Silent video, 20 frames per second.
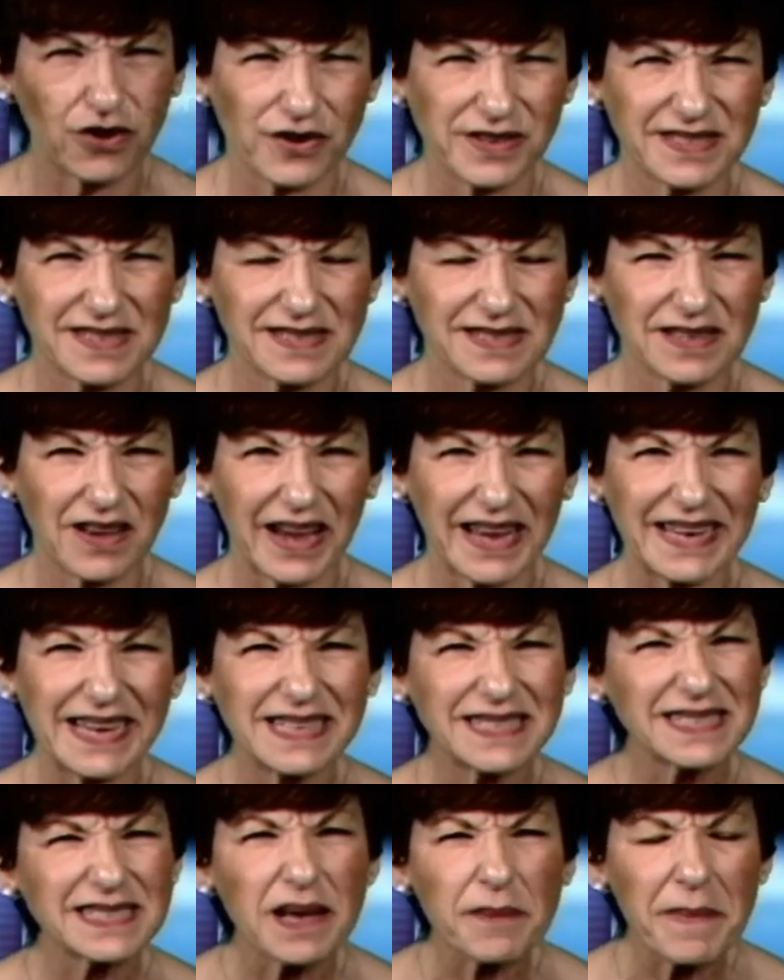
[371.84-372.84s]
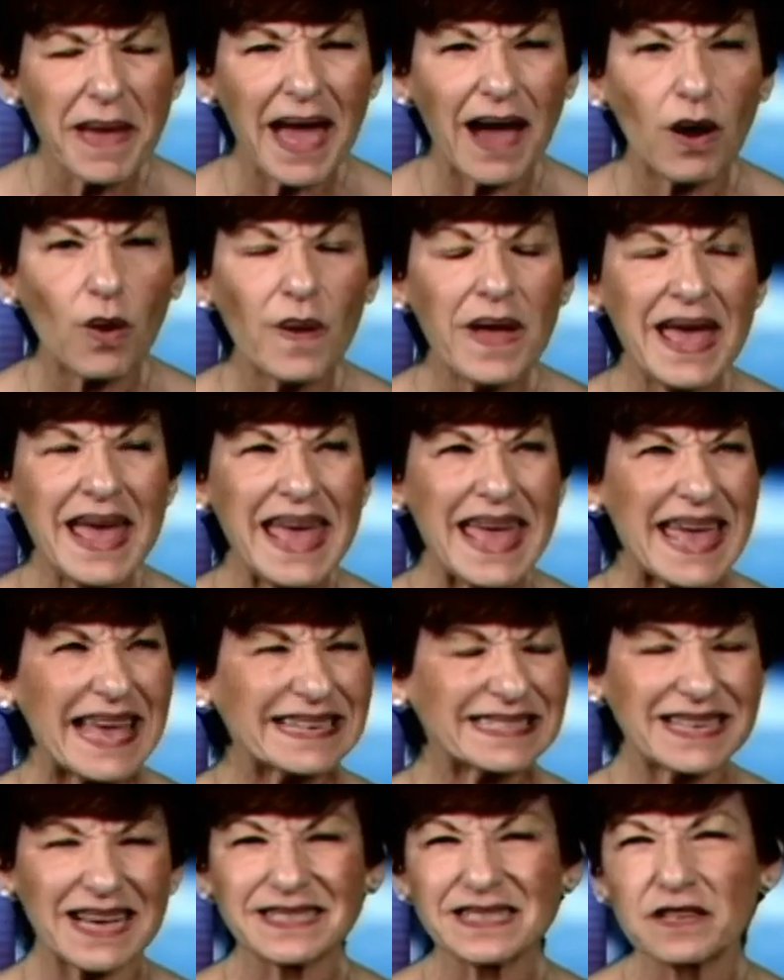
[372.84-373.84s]
in our society. Somehow,
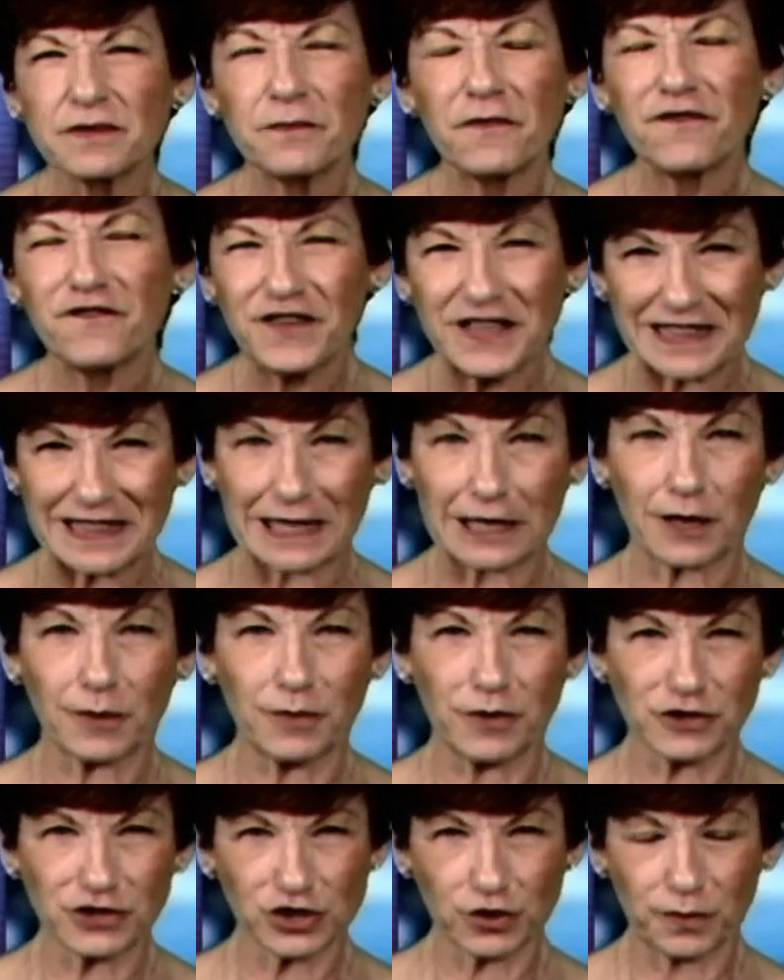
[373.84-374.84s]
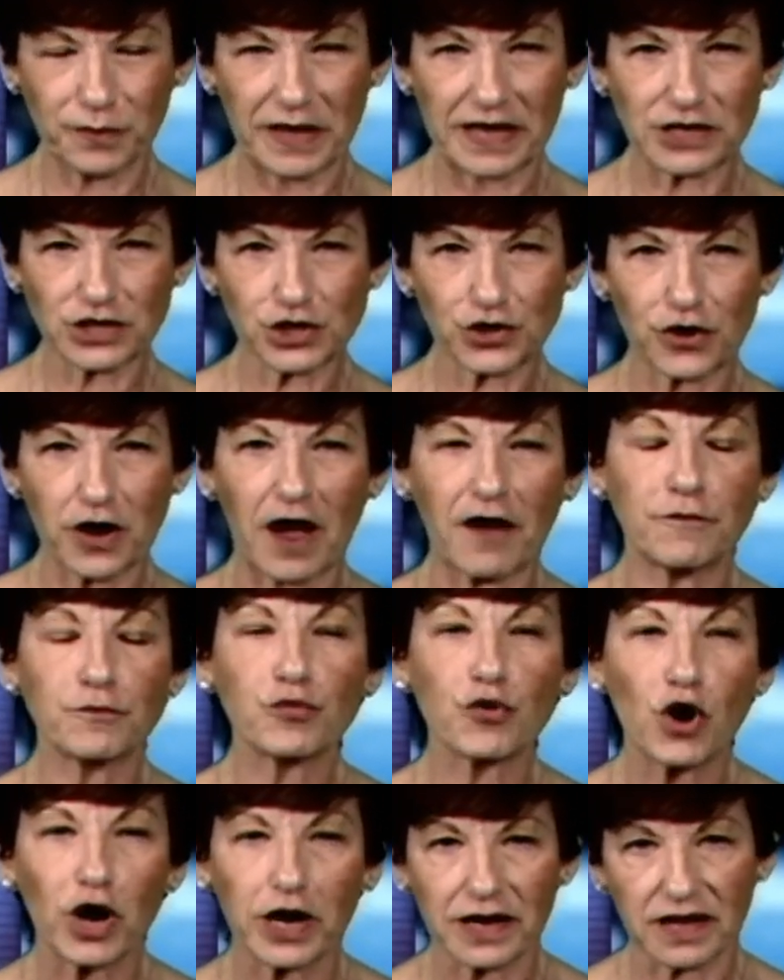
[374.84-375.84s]
it doesn't fit the commercial picture of
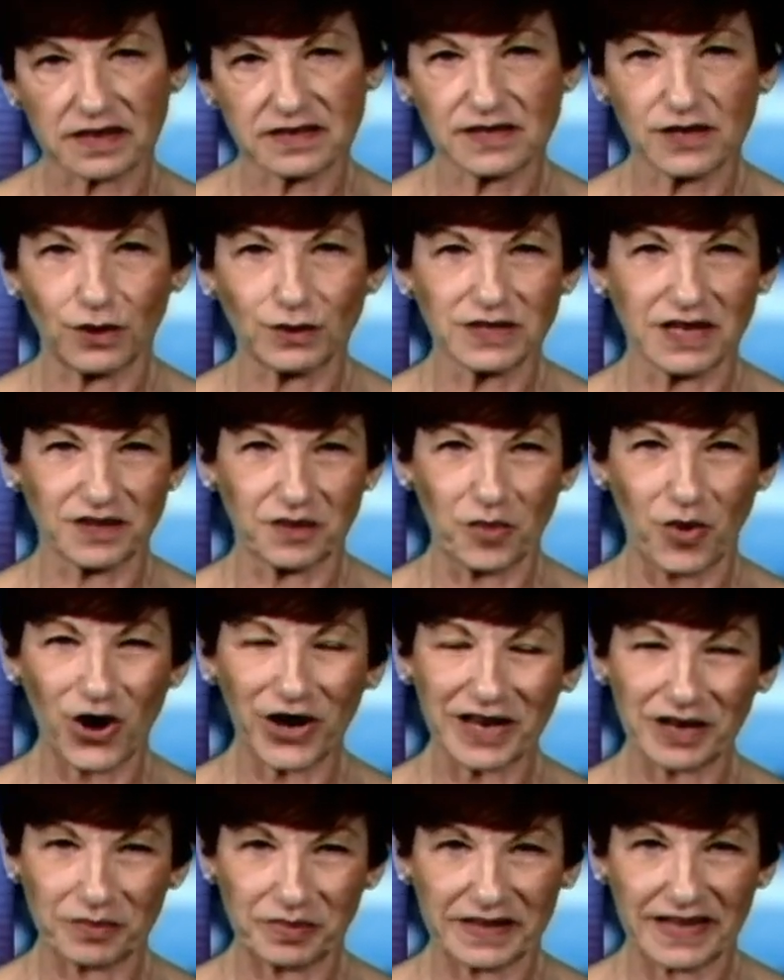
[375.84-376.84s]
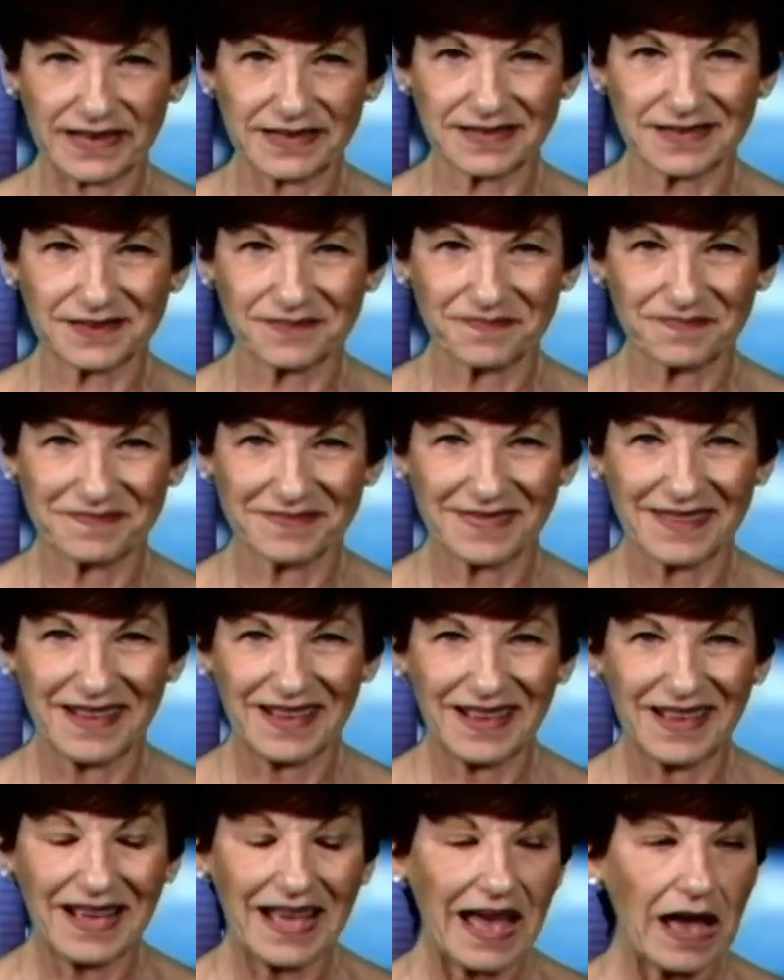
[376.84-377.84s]
products sold in the marketplace.
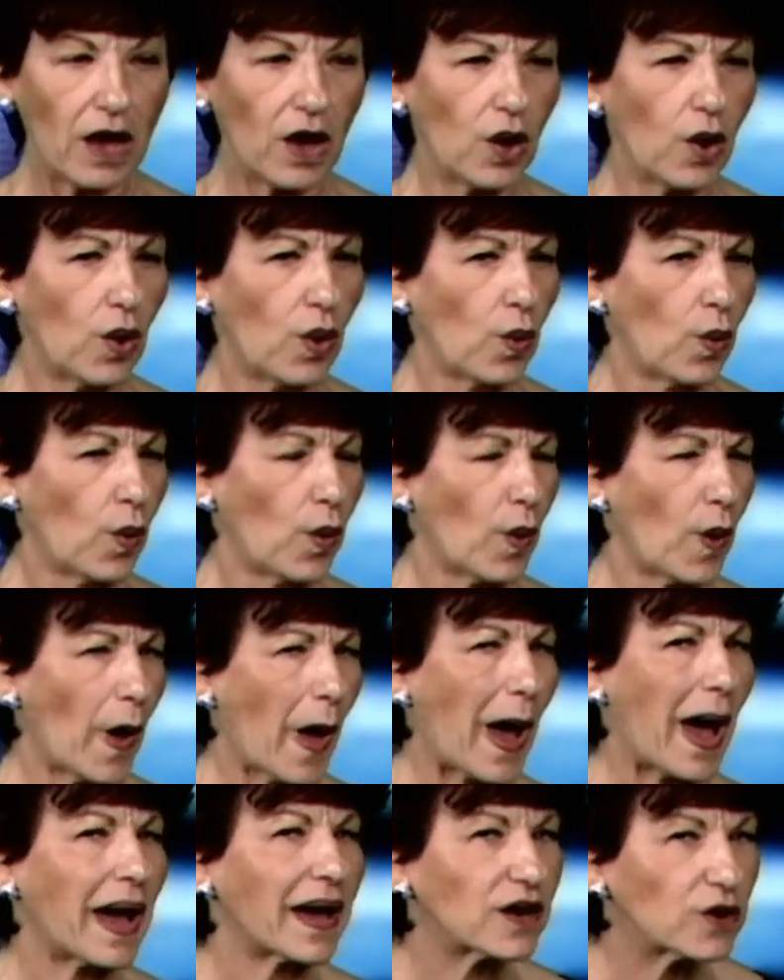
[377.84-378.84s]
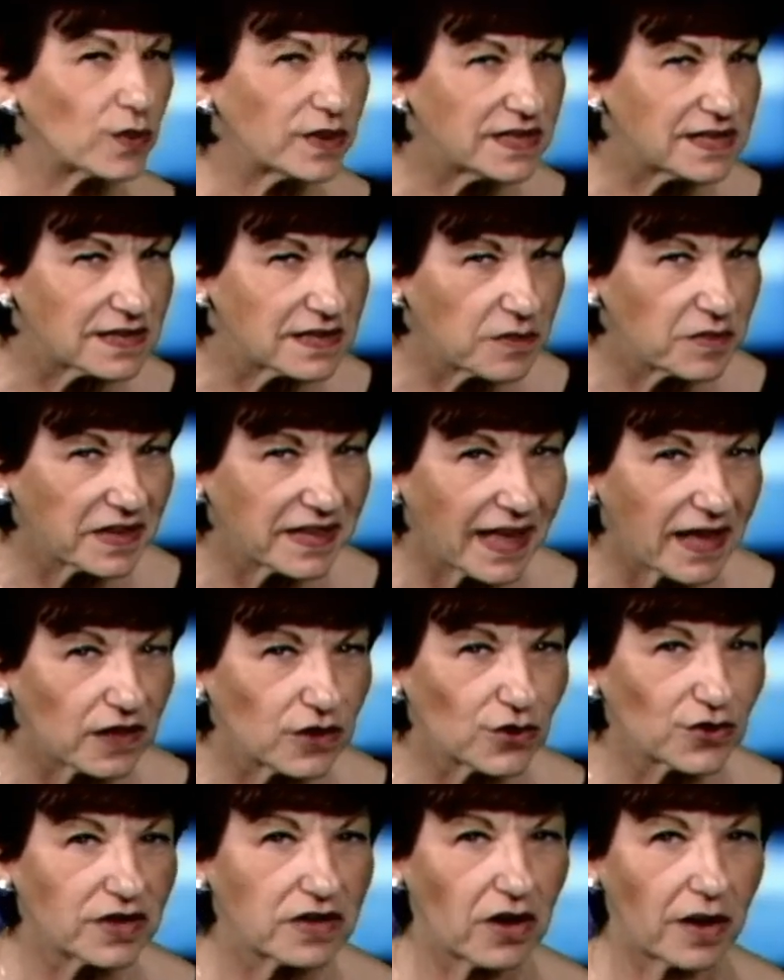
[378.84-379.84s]
How do we stimulate
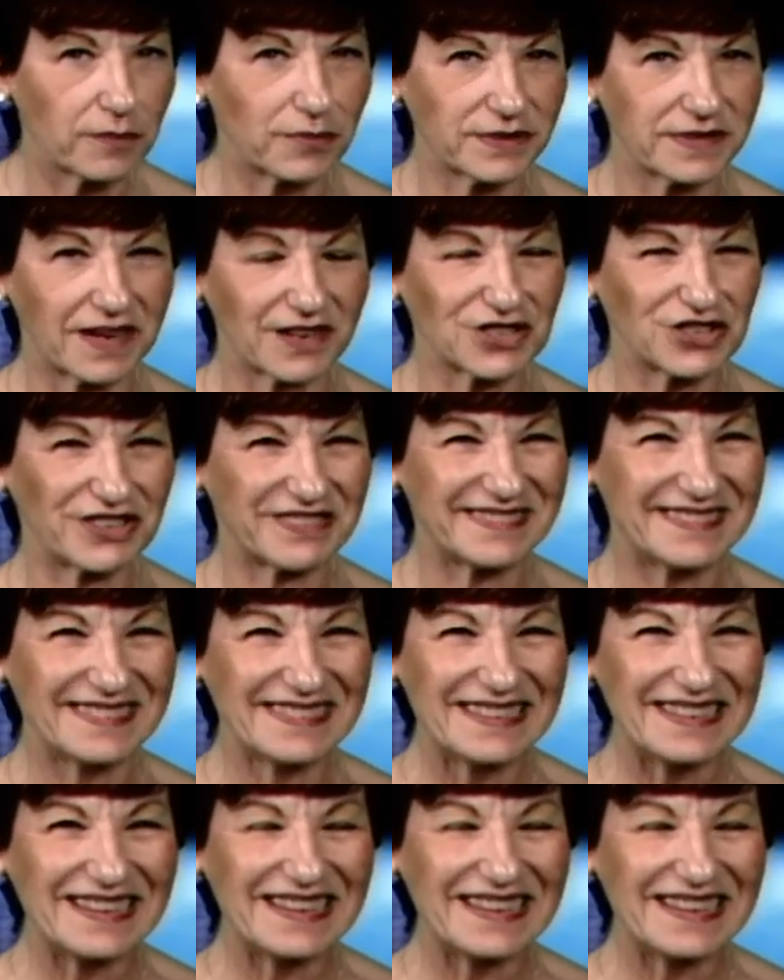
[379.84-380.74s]
glucagon production?